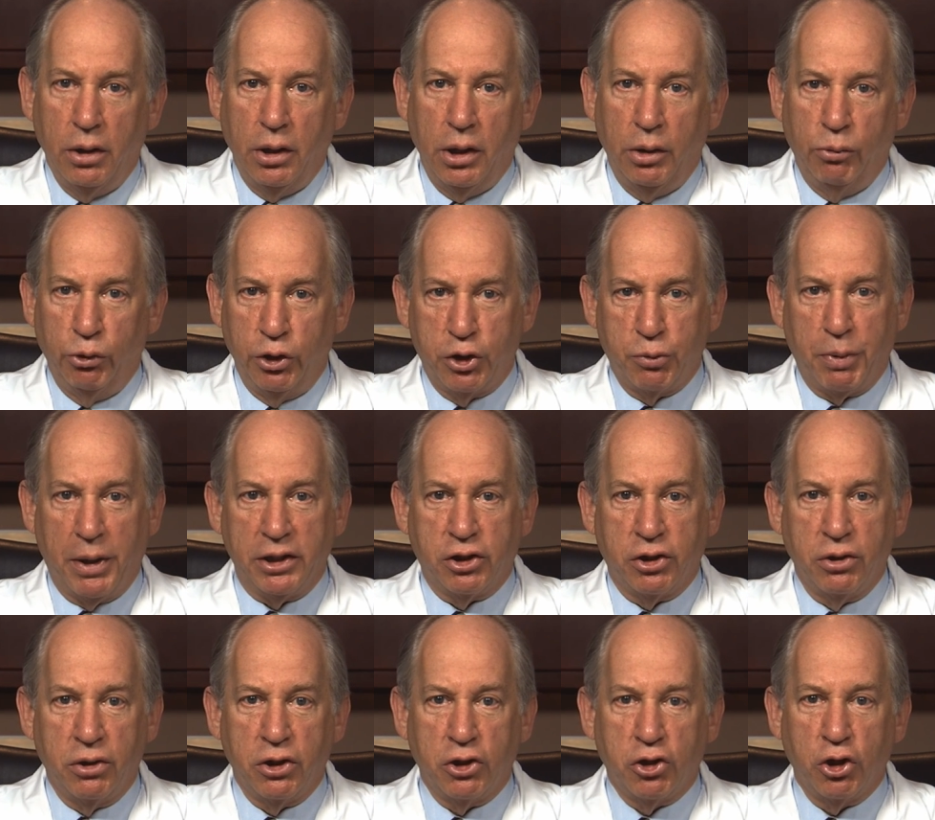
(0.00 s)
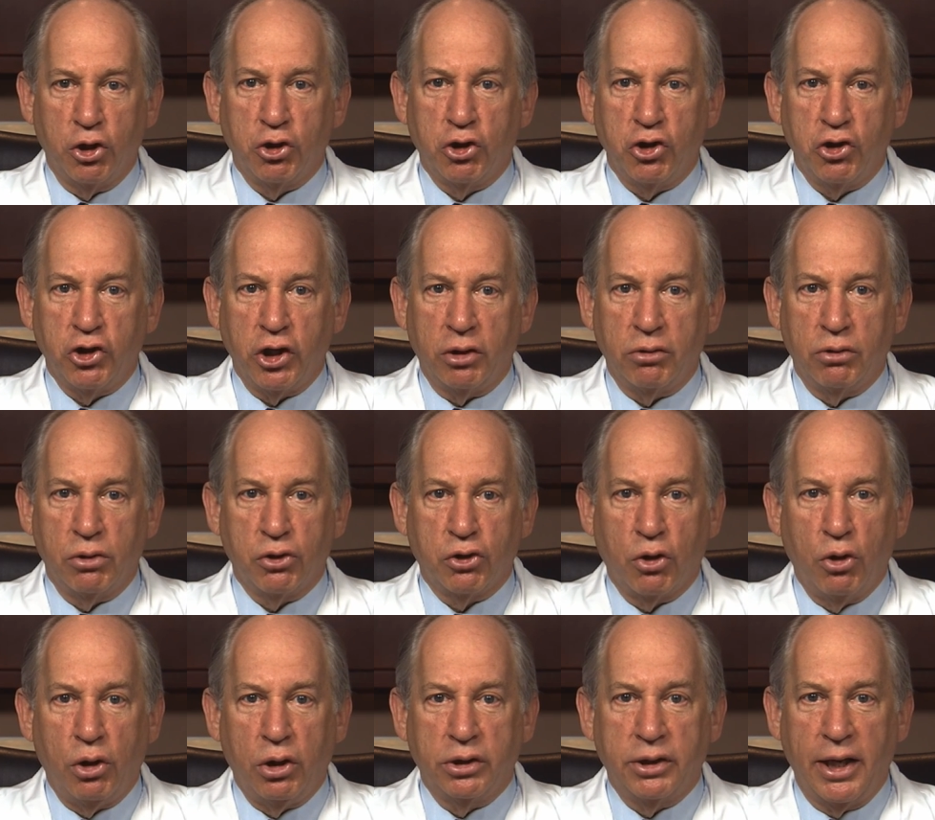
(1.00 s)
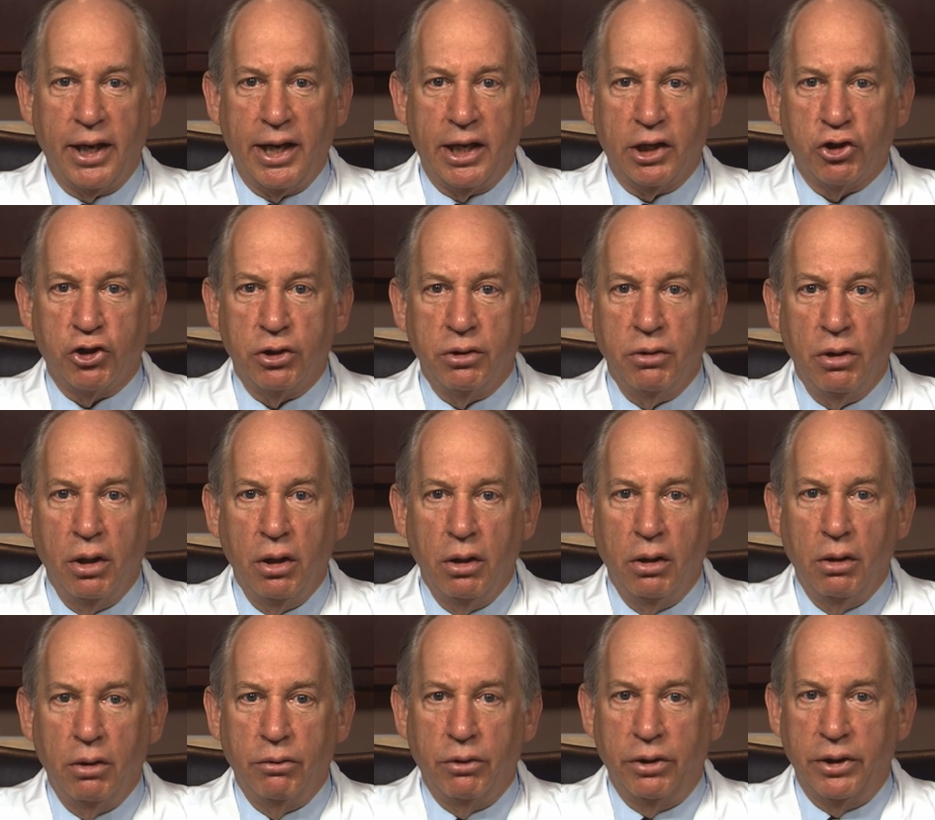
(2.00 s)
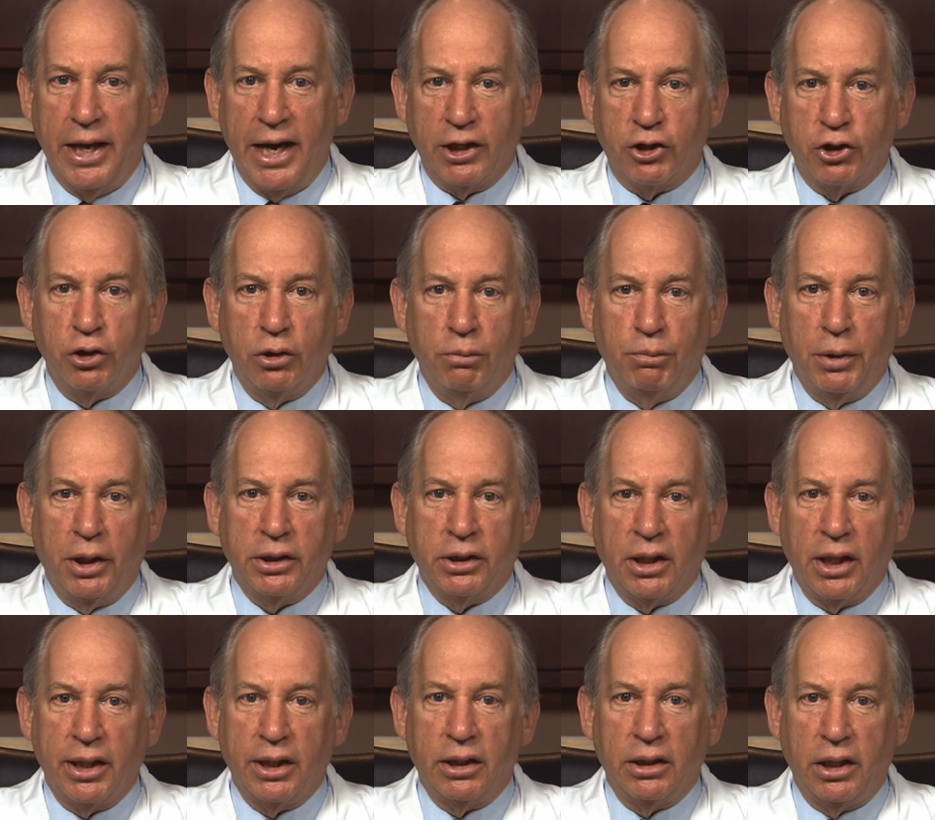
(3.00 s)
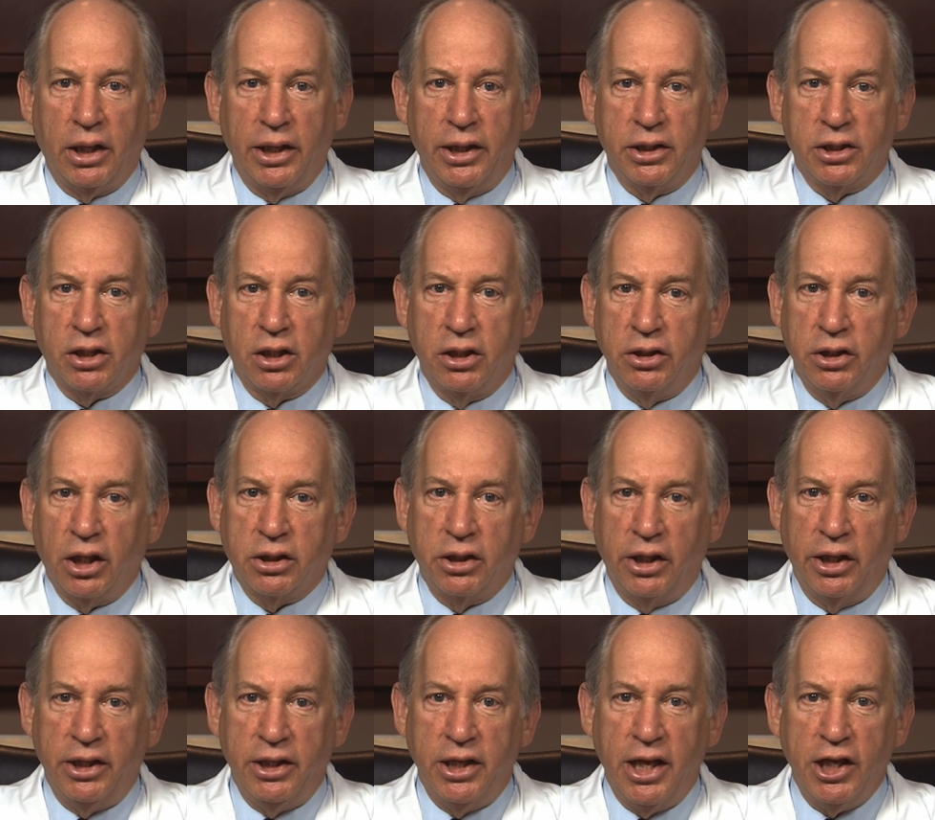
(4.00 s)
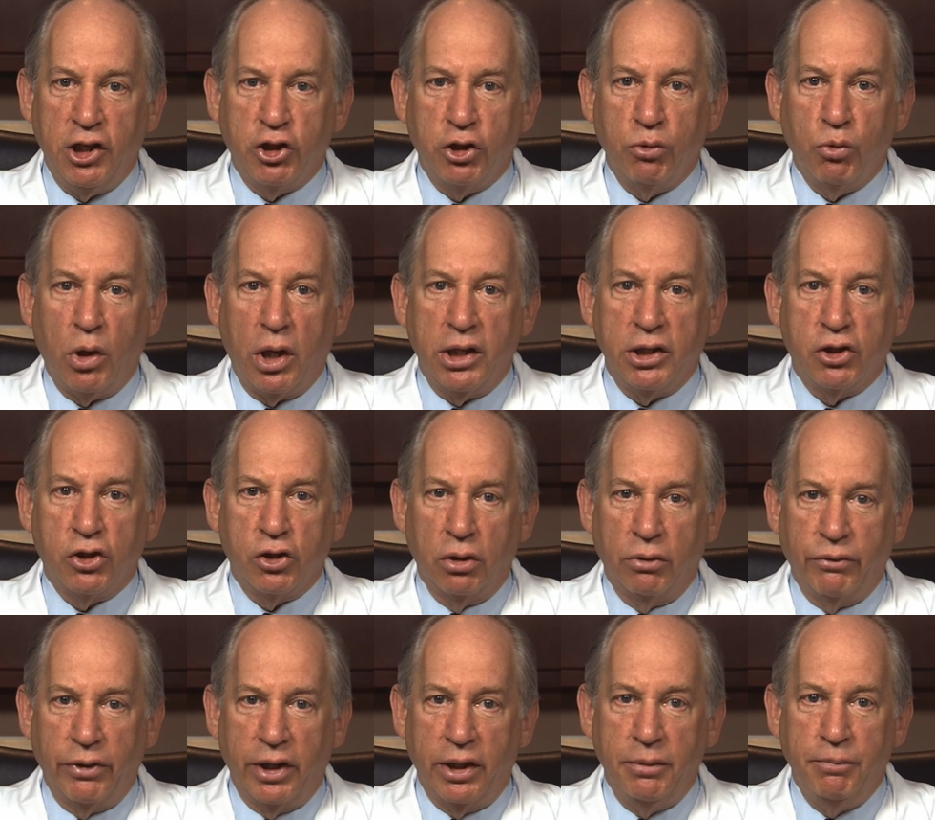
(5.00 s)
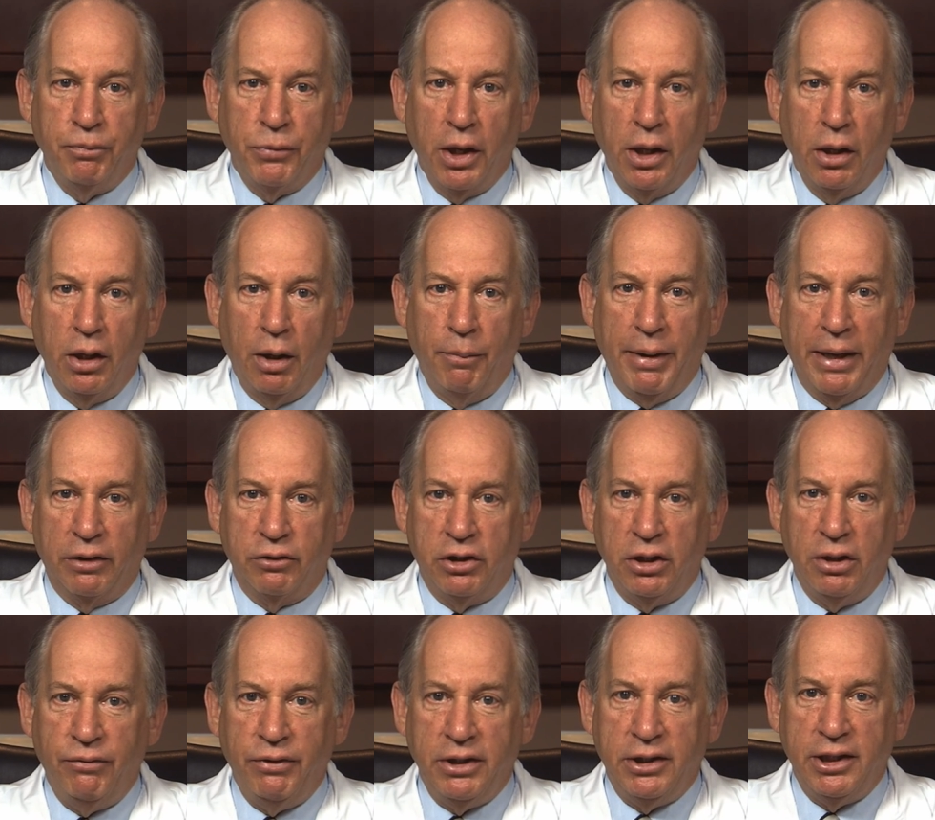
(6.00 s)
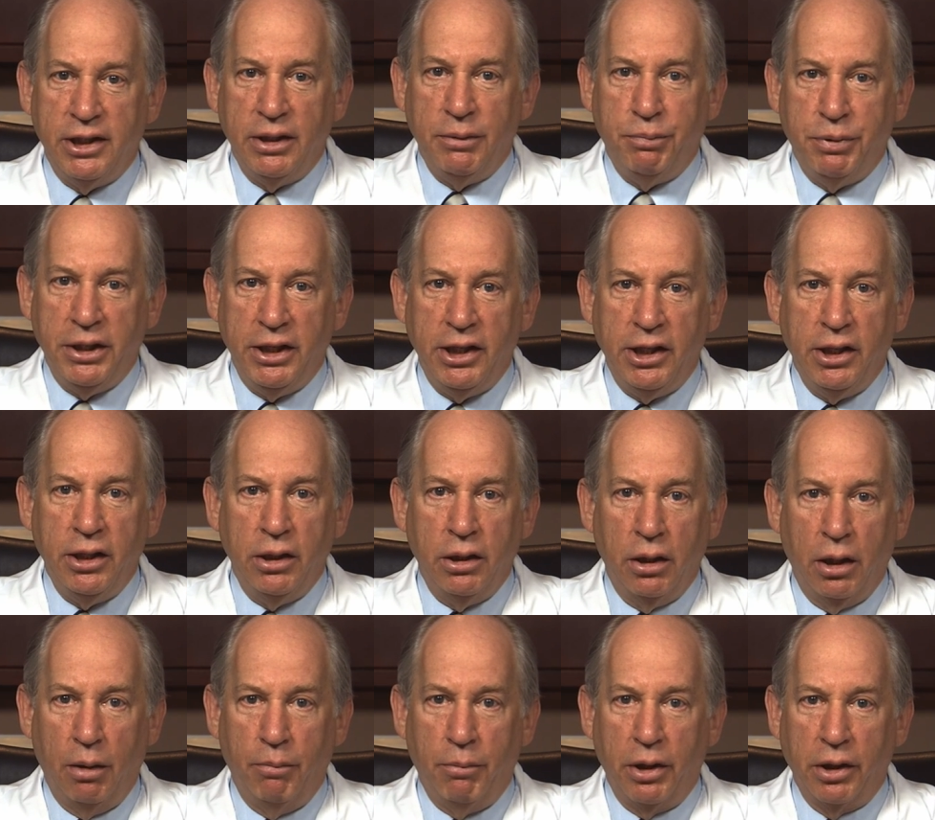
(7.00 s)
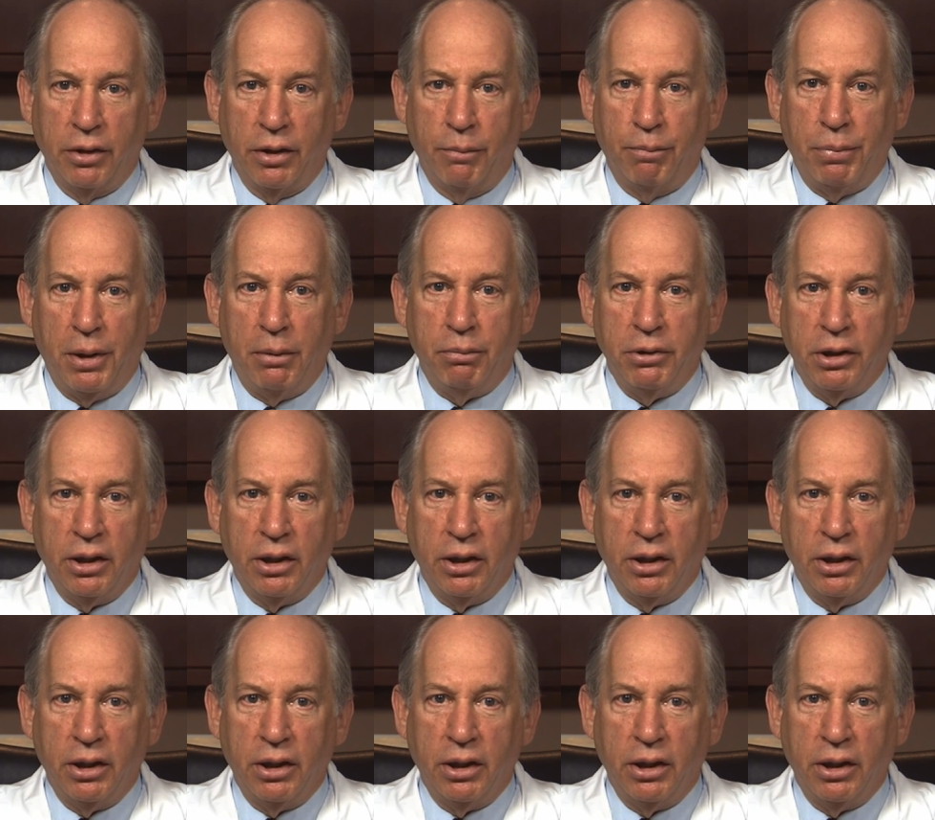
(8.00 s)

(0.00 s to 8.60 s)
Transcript: In response to the Surgeon General's call to action, the National Blood Clot Alliance conducted a nationwide survey about DVT-PE among the public